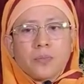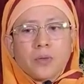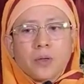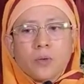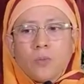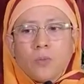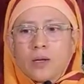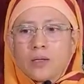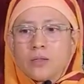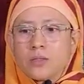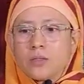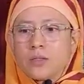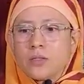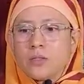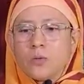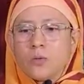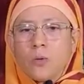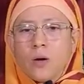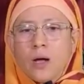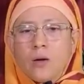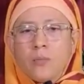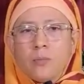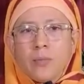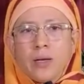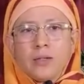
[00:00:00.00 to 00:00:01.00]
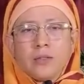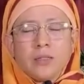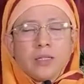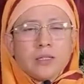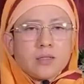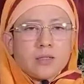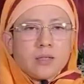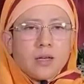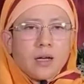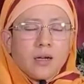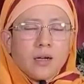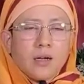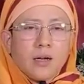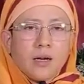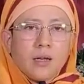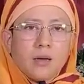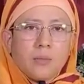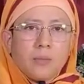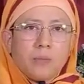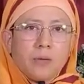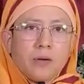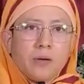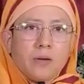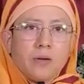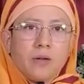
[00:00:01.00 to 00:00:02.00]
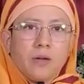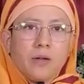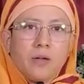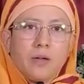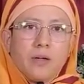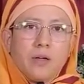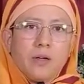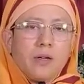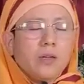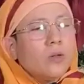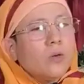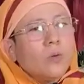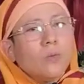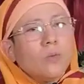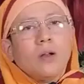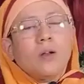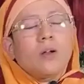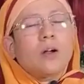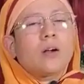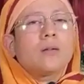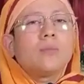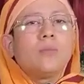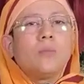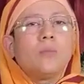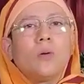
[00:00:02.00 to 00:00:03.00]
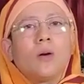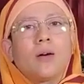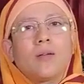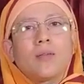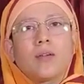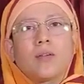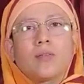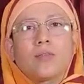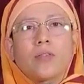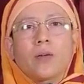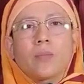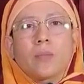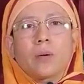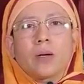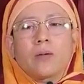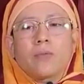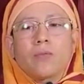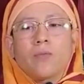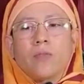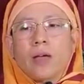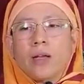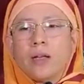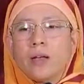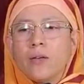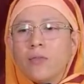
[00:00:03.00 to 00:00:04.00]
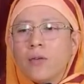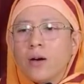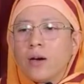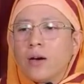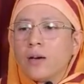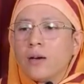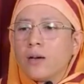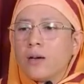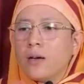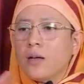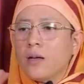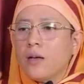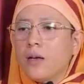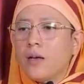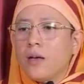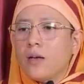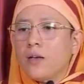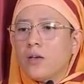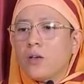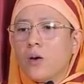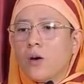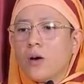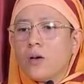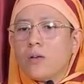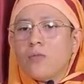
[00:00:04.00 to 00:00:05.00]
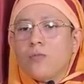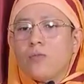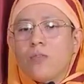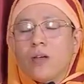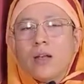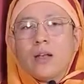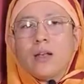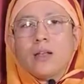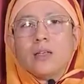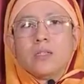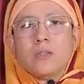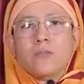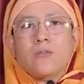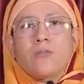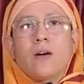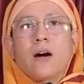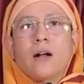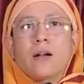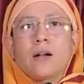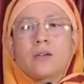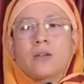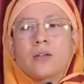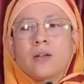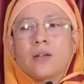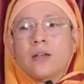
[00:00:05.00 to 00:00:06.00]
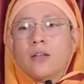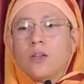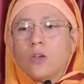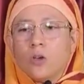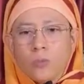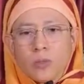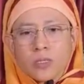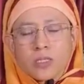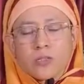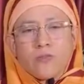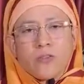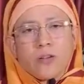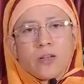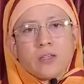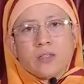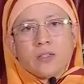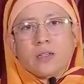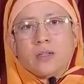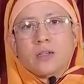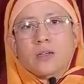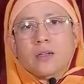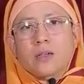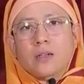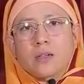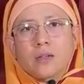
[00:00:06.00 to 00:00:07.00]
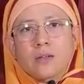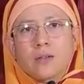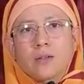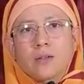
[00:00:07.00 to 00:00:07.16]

Once you have made the sankalp, you will not move away from it. Whenever your will is faltering, you must fix it.